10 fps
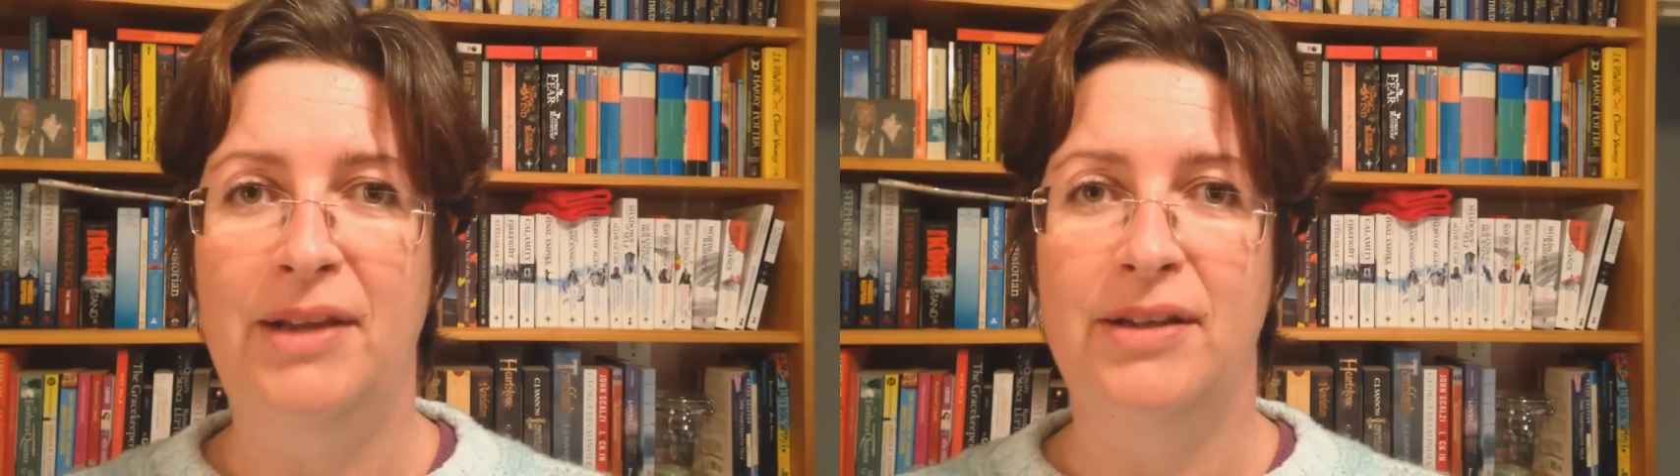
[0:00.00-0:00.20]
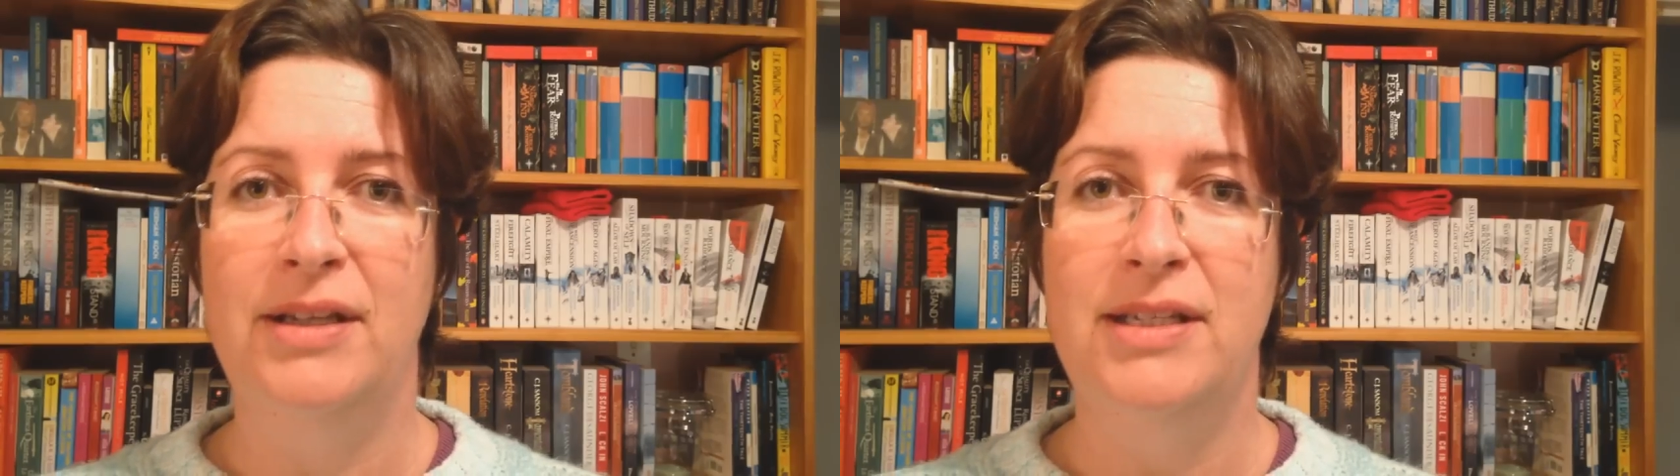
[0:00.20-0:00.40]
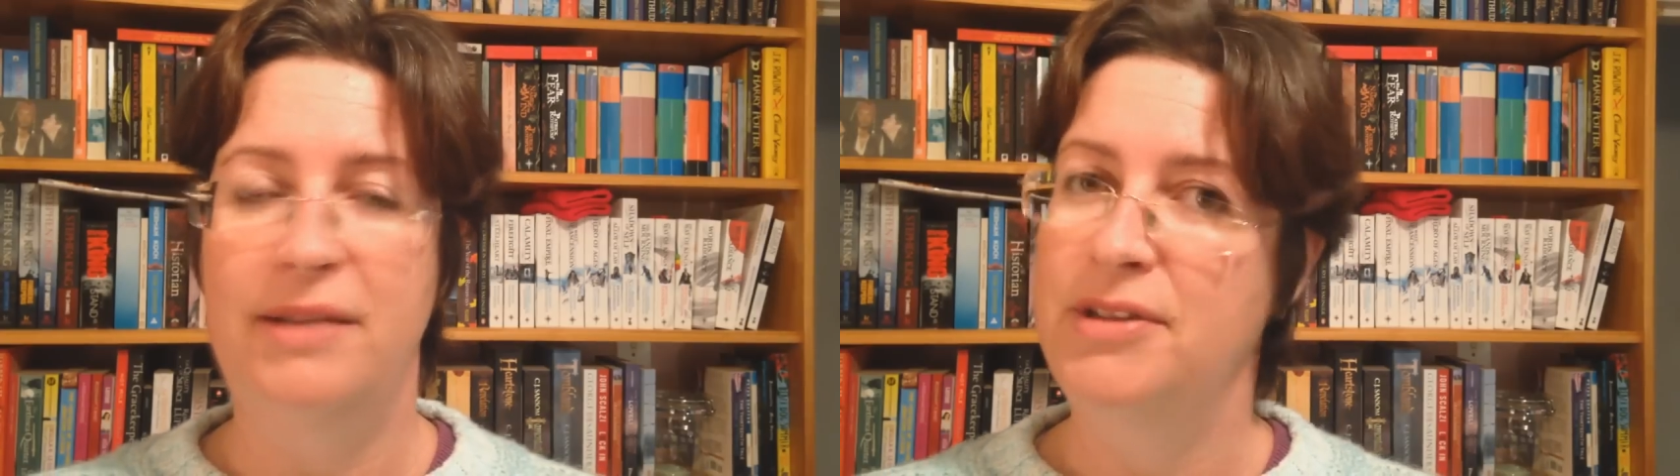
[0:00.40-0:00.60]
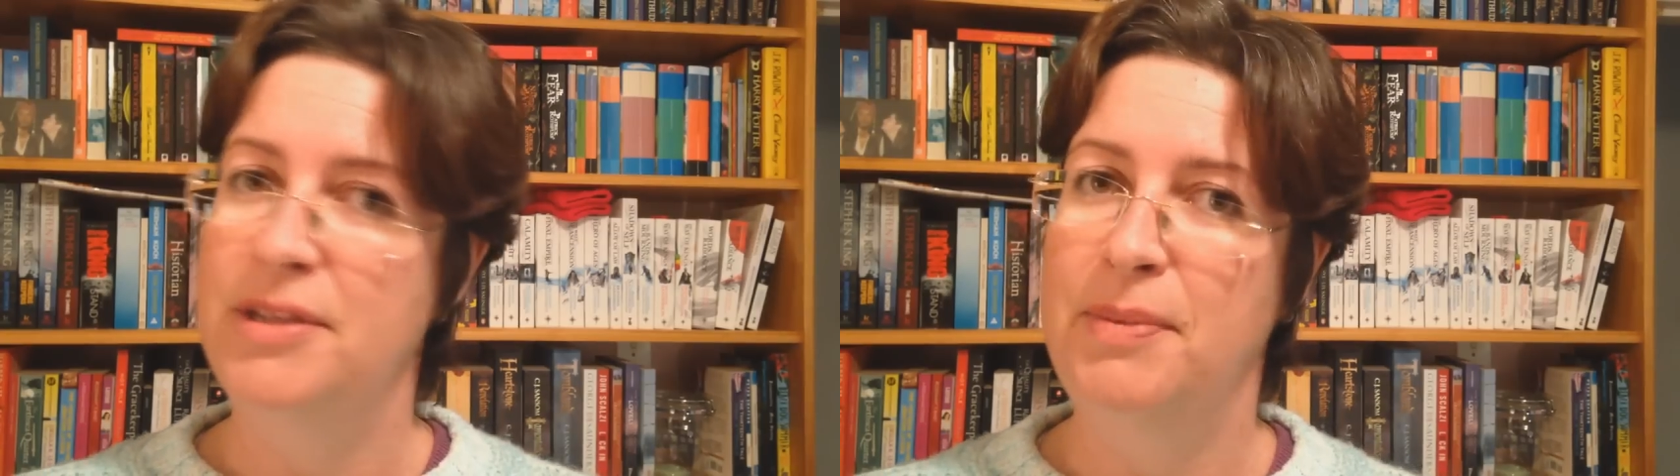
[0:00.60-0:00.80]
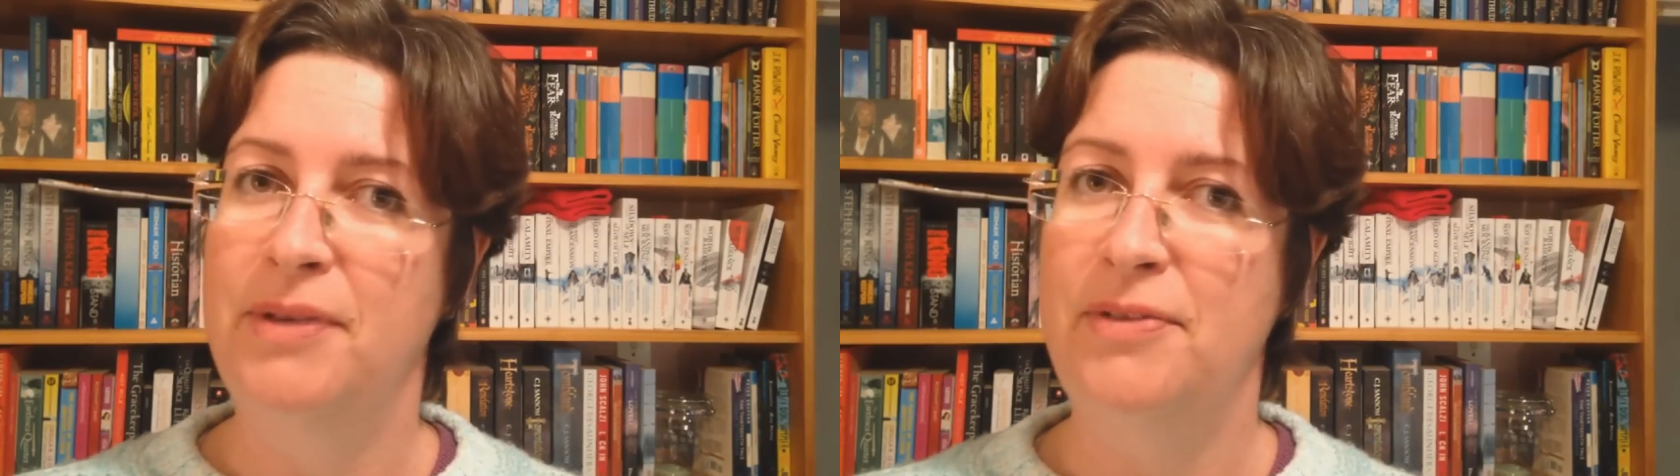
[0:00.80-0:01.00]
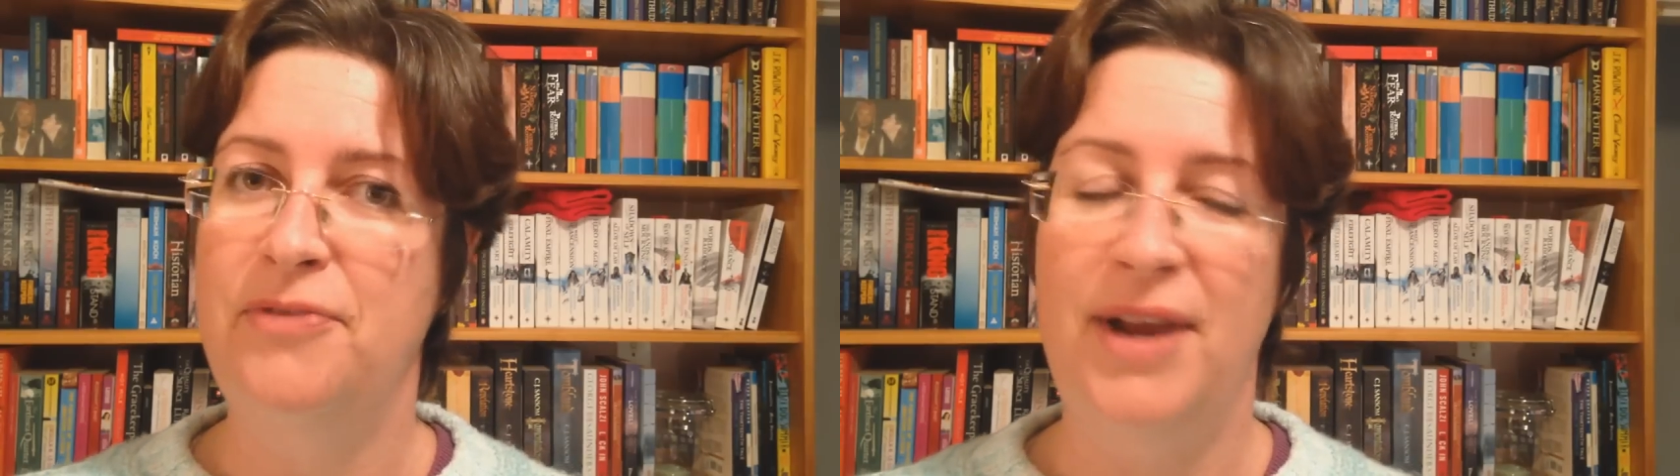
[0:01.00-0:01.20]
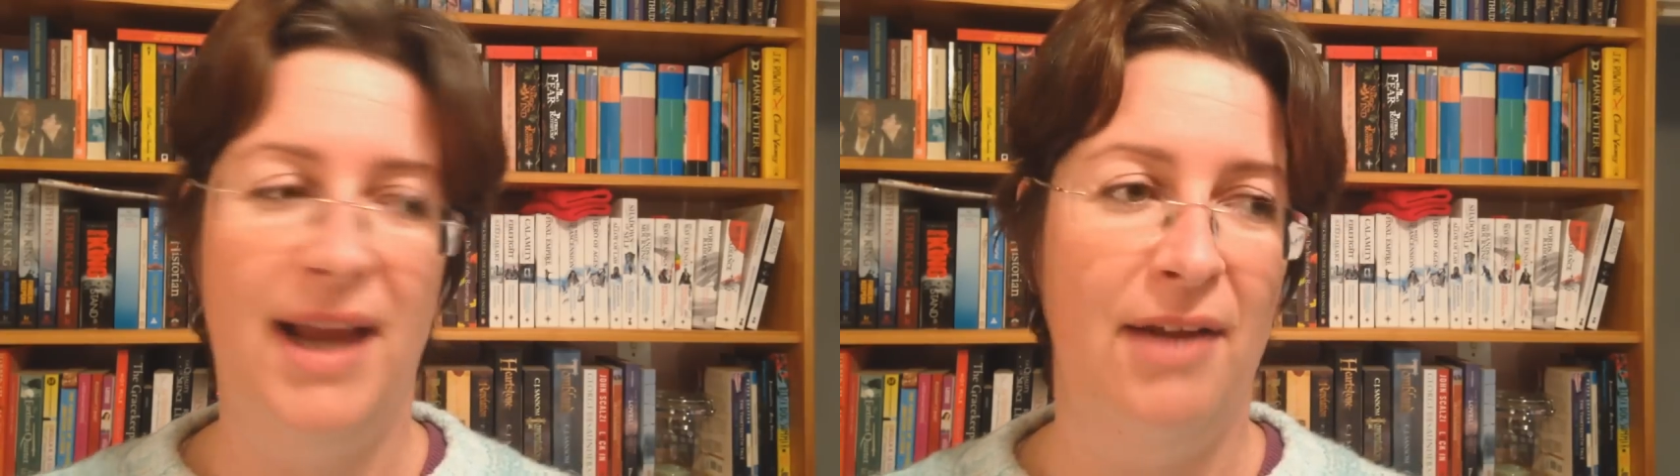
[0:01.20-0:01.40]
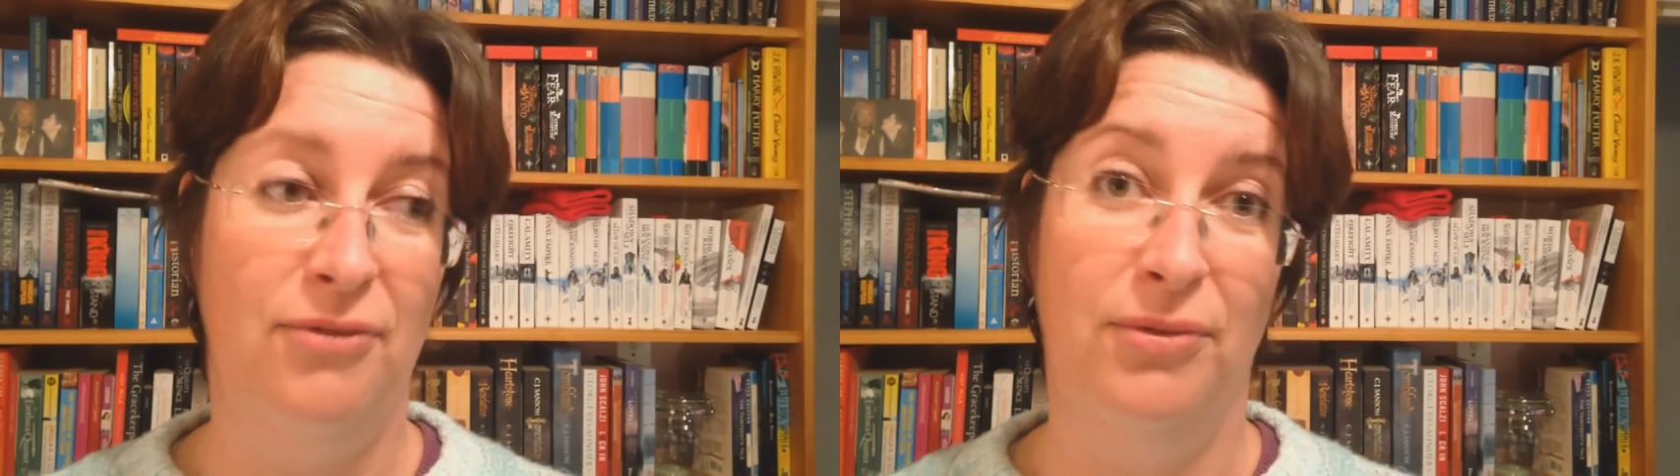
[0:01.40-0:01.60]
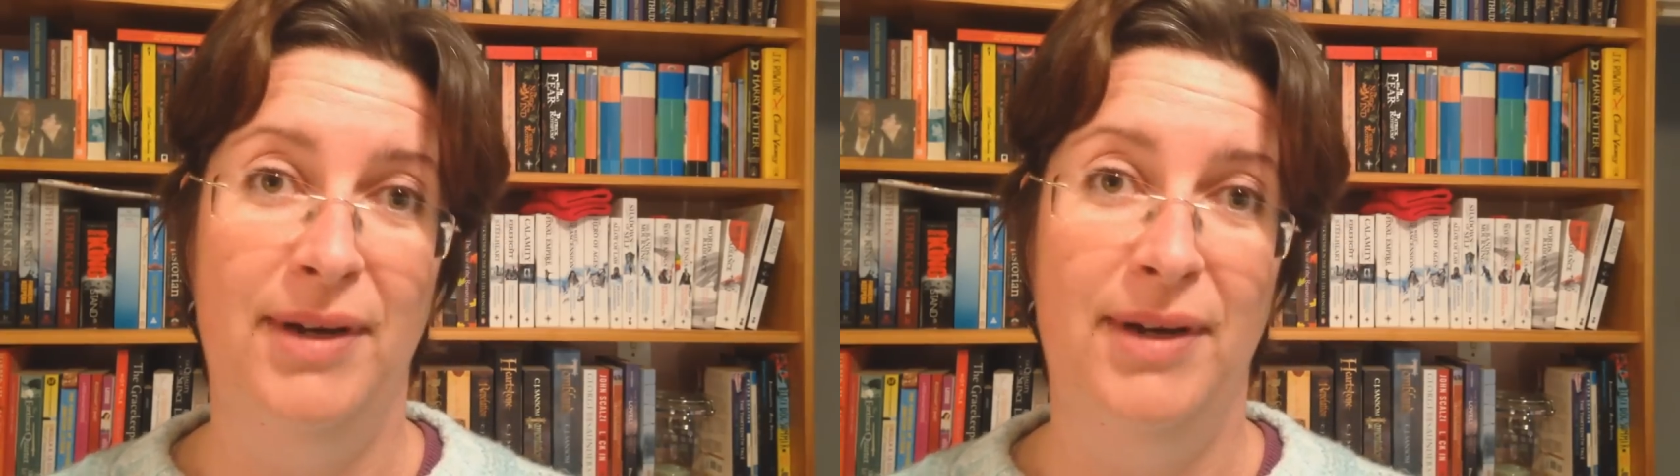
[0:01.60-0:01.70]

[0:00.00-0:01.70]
because there is a bit of a freakout for